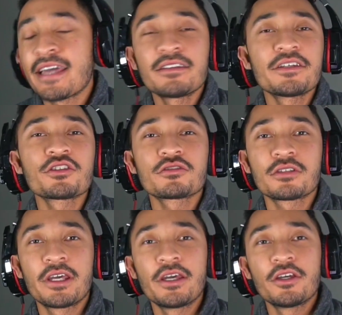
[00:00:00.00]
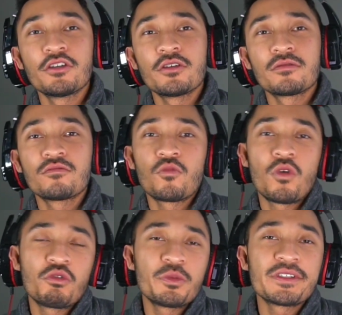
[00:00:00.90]
10 years,
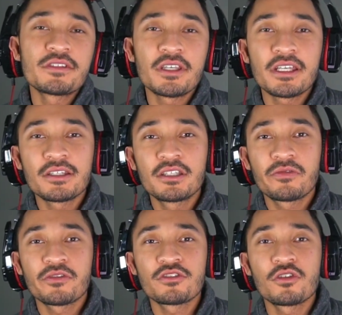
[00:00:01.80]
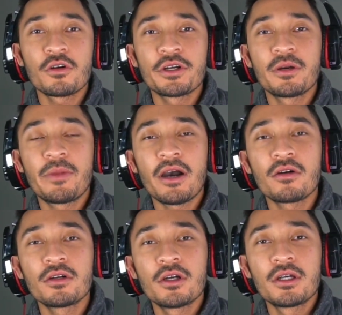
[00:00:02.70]
we will be singing a different story
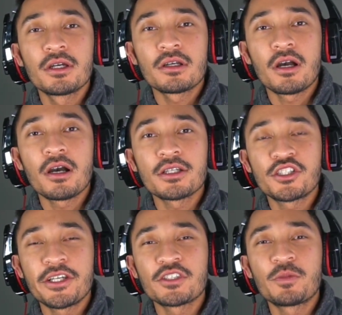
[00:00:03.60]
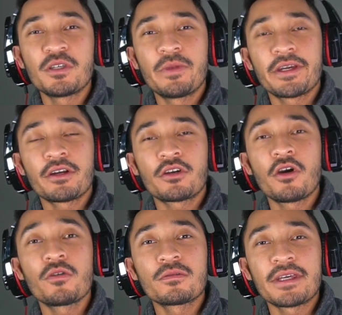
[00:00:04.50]
about GSP being a
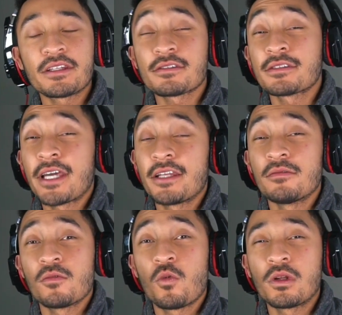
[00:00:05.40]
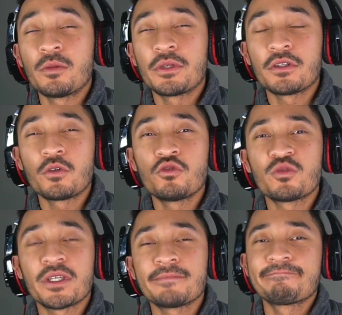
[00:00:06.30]
goat, and instead, will it be
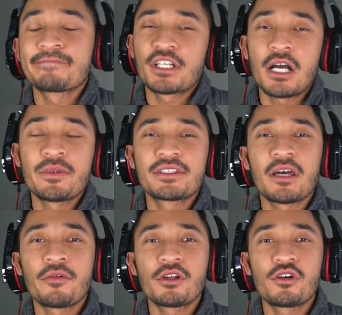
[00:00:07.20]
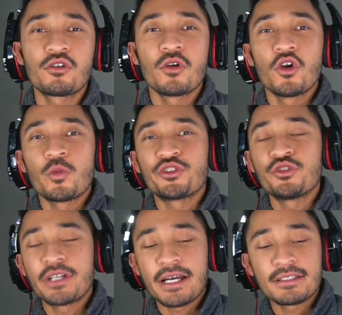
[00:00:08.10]
Usman? Comment down below
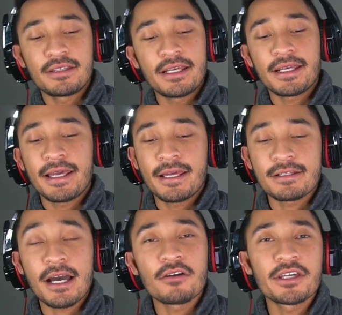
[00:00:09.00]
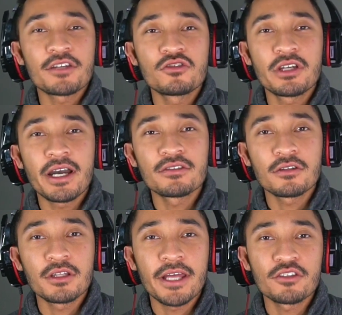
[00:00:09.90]
what you guys think, and I'll catch you guys
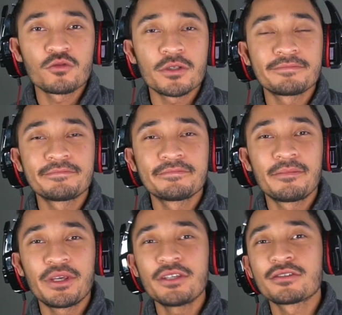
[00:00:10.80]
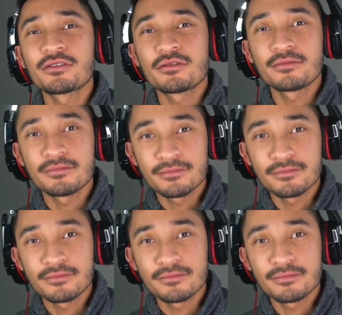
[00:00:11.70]
on the next one. Peace.